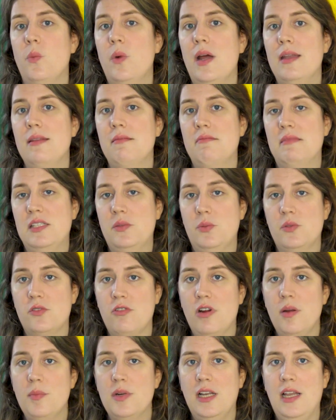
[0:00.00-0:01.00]
when this was
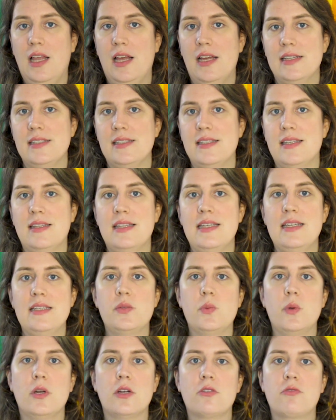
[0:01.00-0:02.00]
criminalized.
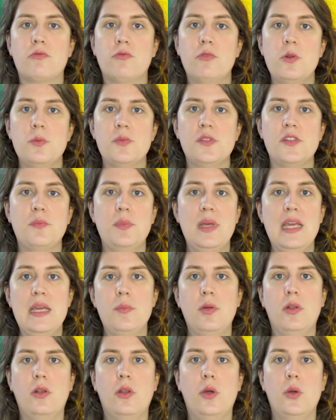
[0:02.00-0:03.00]
These were groups of
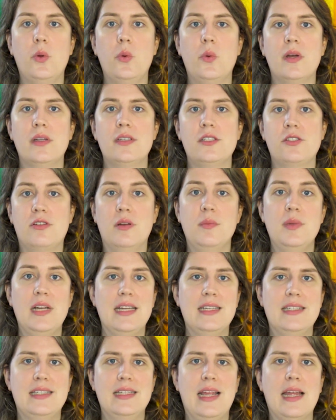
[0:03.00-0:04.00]
people who were
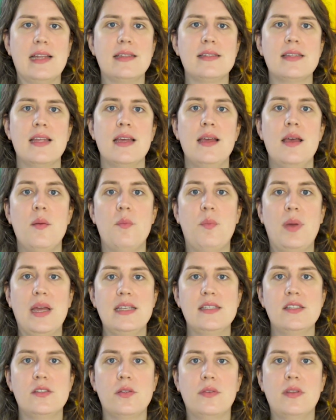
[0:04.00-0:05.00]
discriminated against
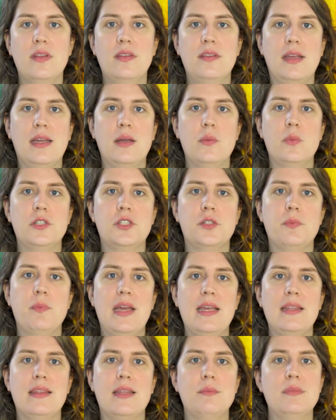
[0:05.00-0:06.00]
based on the thing which
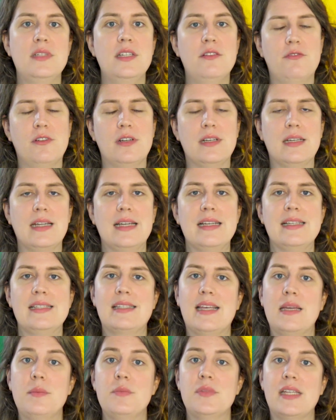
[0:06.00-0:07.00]
made them different,
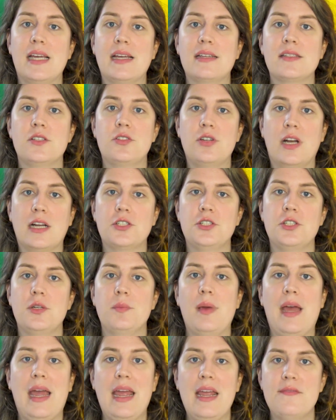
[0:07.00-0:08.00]
same-sex attraction
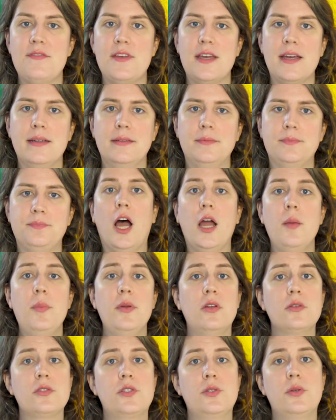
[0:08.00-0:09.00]
and behavior. I
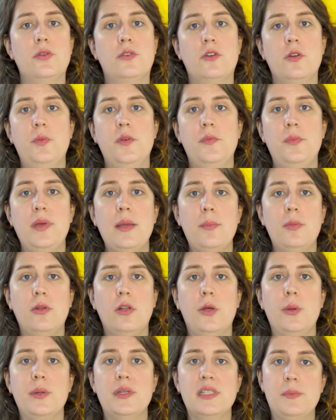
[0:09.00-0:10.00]
belong to a group of people
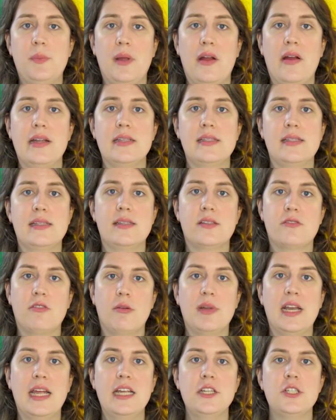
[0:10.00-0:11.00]
who experience
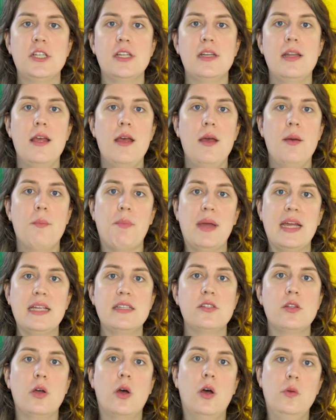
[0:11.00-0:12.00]
discrimination
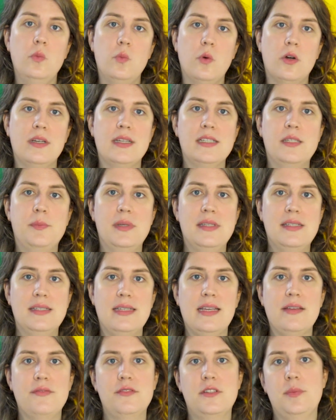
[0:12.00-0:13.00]
based on what is
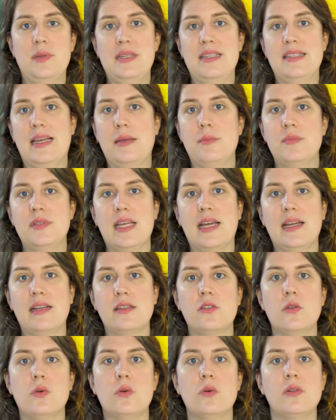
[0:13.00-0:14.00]
perceived to be
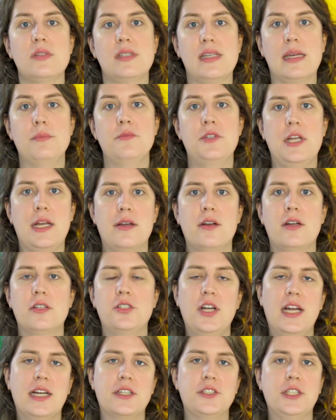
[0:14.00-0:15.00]
same-sex or same-gender
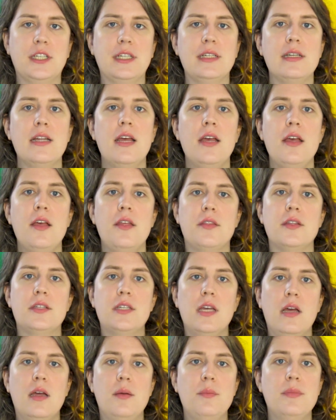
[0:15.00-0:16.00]
attraction. The
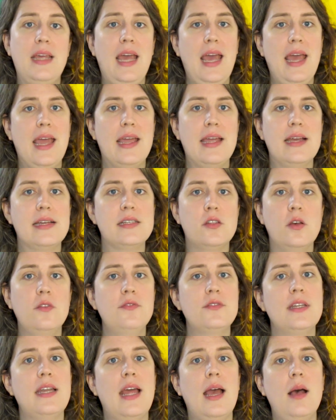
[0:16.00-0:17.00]
term gay is
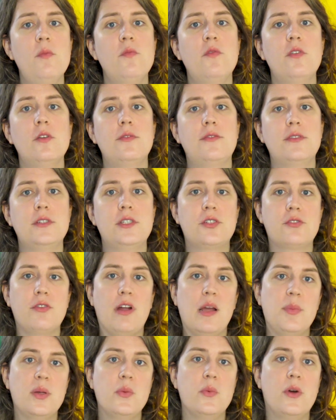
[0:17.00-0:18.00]
often helpful for
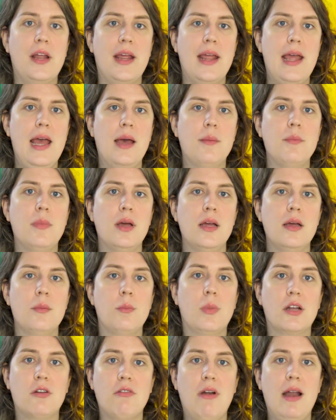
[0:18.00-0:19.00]
describing what I am.
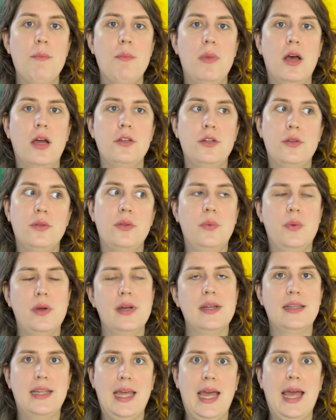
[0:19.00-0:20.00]
My grandma knew the
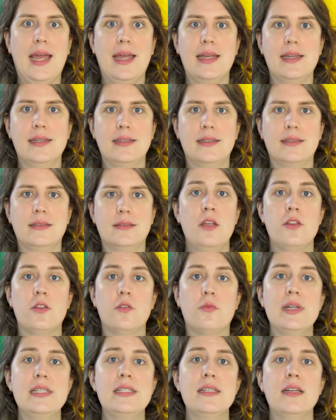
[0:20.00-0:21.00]
word gay. The
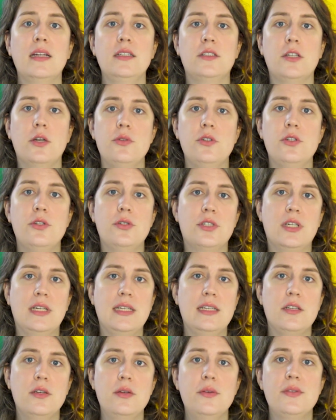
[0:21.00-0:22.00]
reason I don't
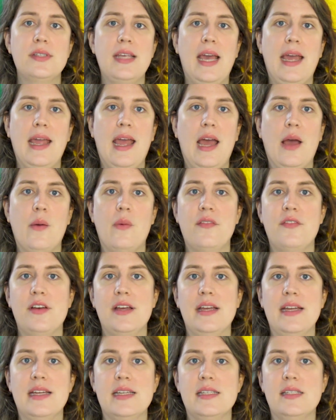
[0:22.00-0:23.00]
usually use gay,
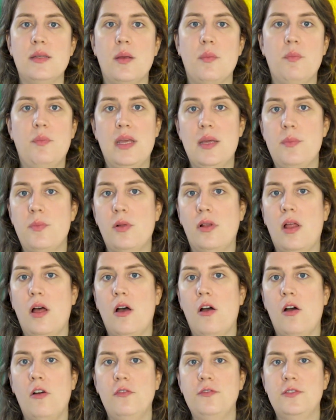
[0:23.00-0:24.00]
however, is people
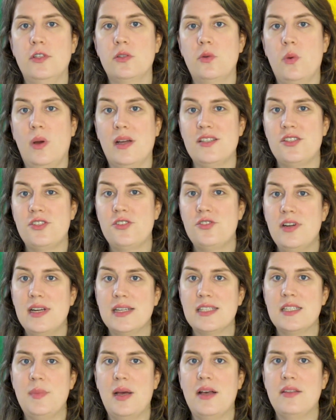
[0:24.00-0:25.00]
are often quite
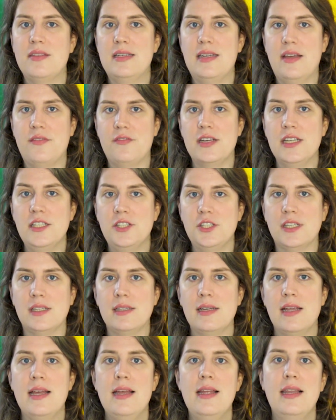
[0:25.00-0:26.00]
strict about the
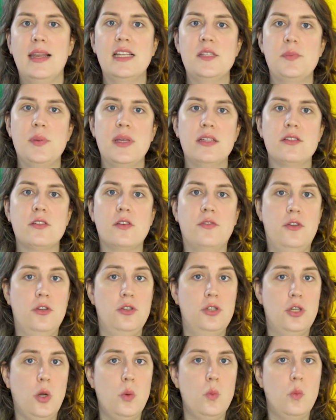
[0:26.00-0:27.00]
definition. Lesbians
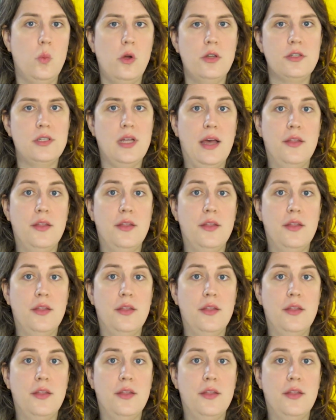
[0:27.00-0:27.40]
often don't want